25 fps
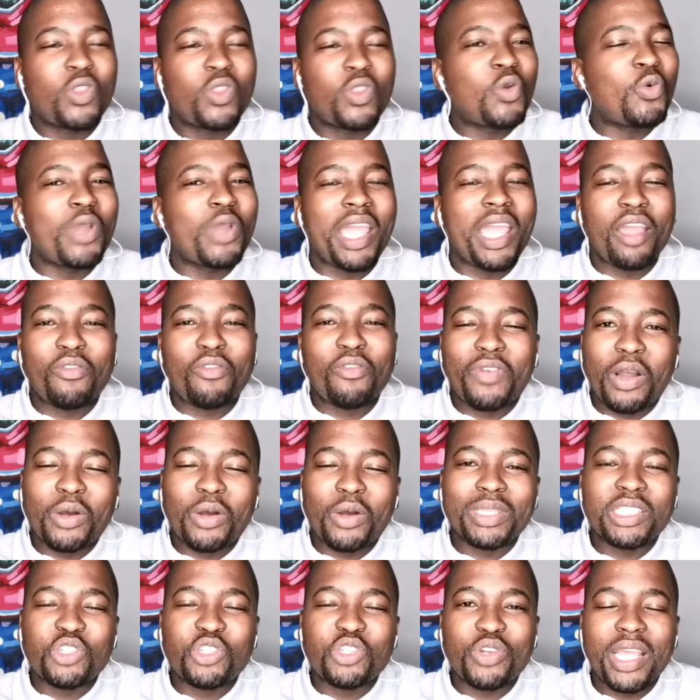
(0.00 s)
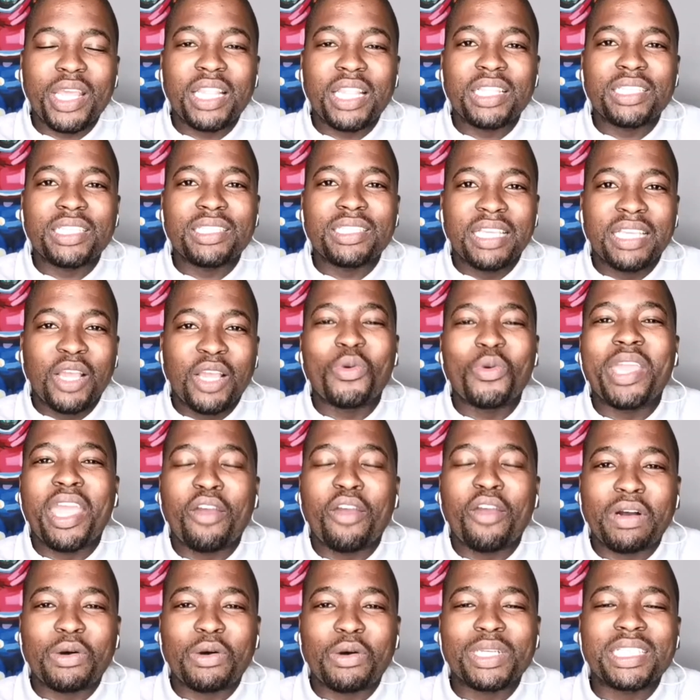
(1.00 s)
We have our strengths, we
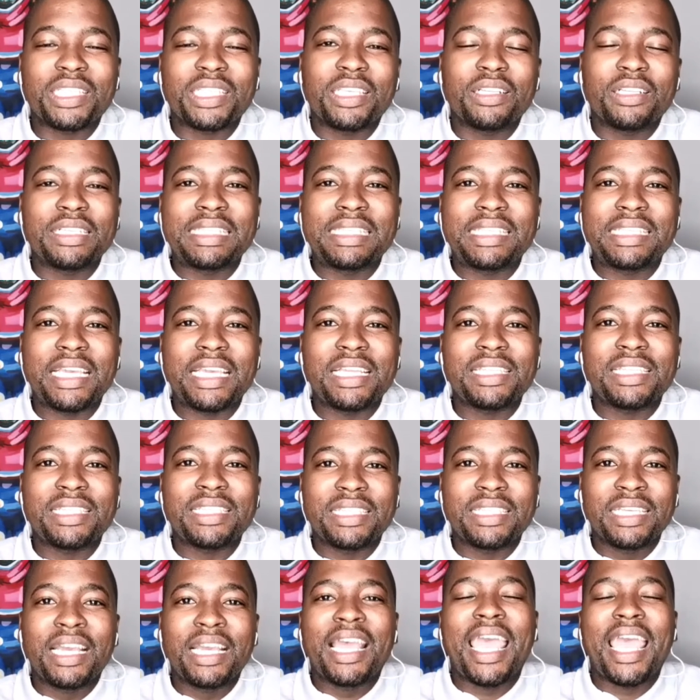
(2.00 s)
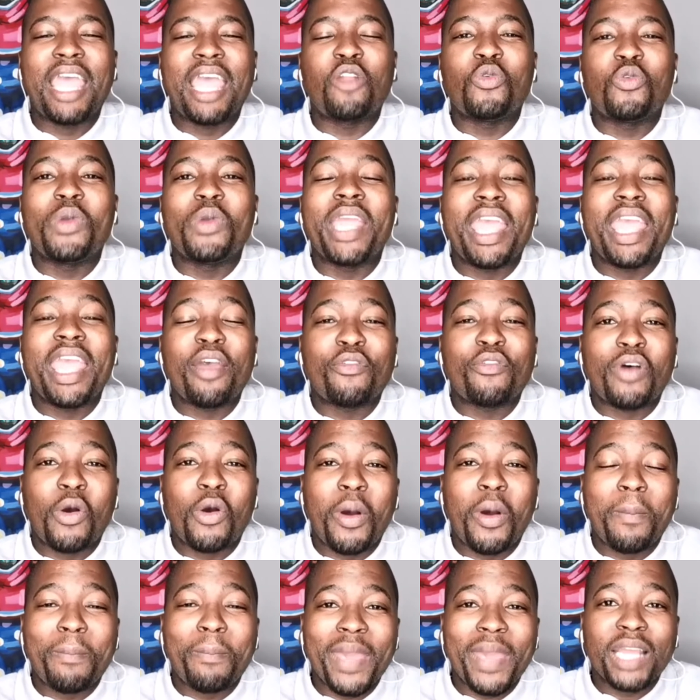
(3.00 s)
have our skill sets, and we have
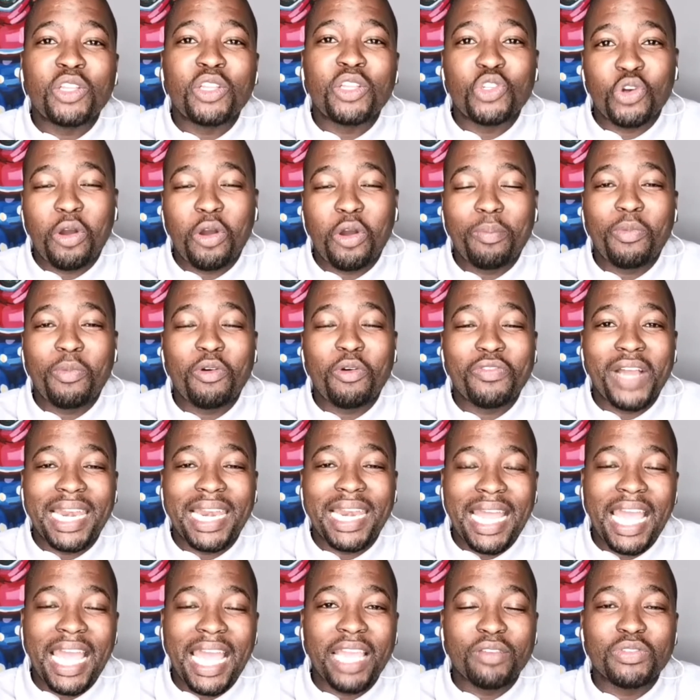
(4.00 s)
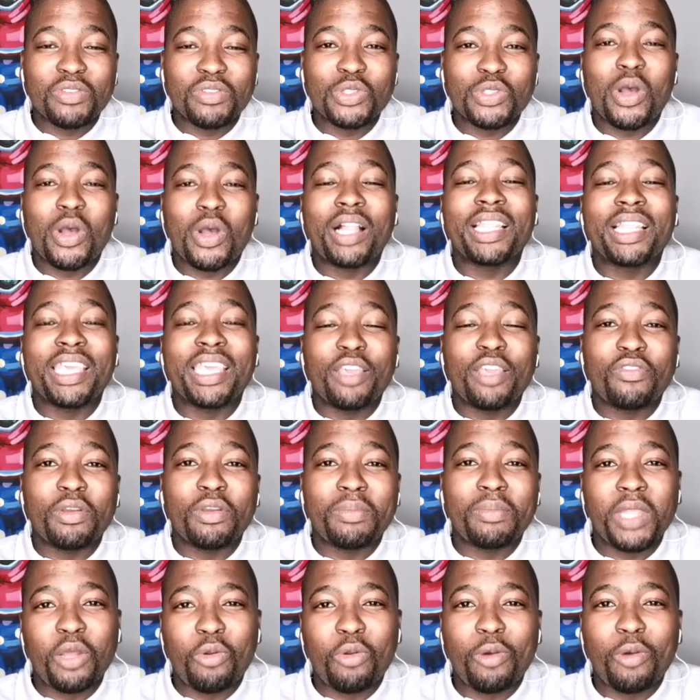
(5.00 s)
our backdrop of our lives. So I'll give
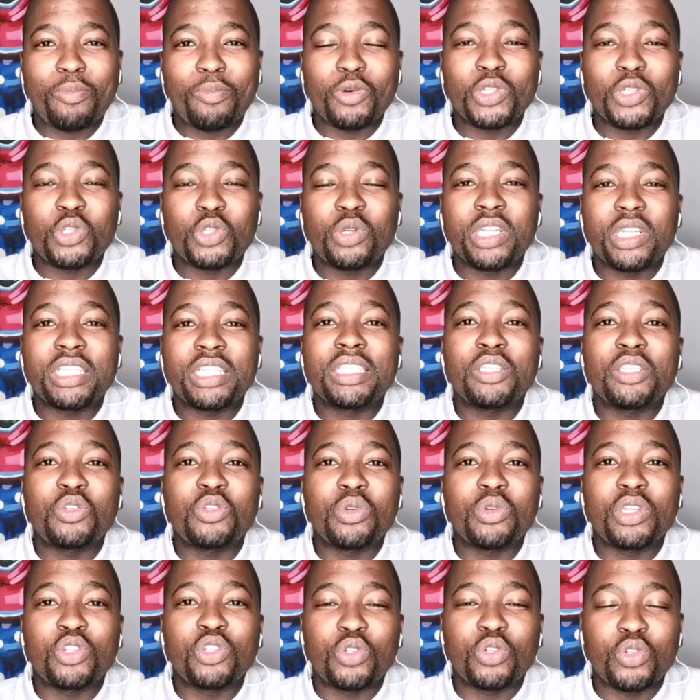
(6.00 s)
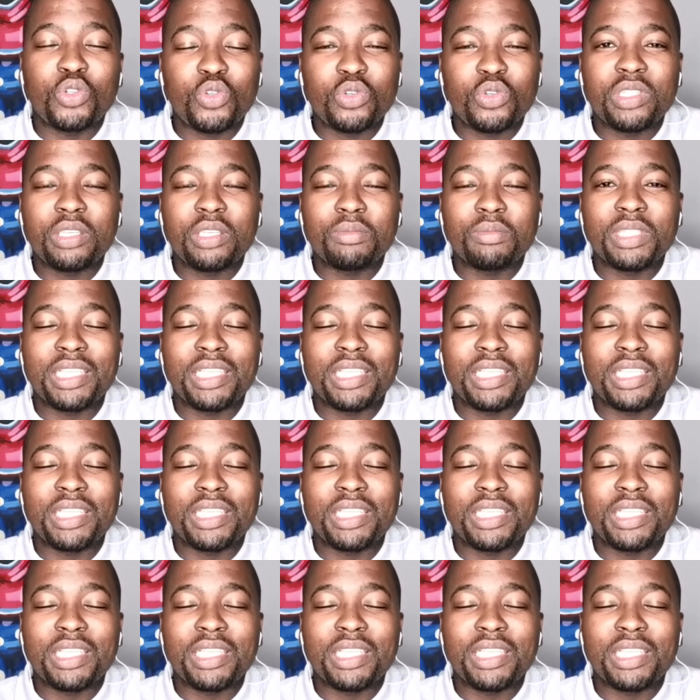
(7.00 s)
him that opportunity to introduce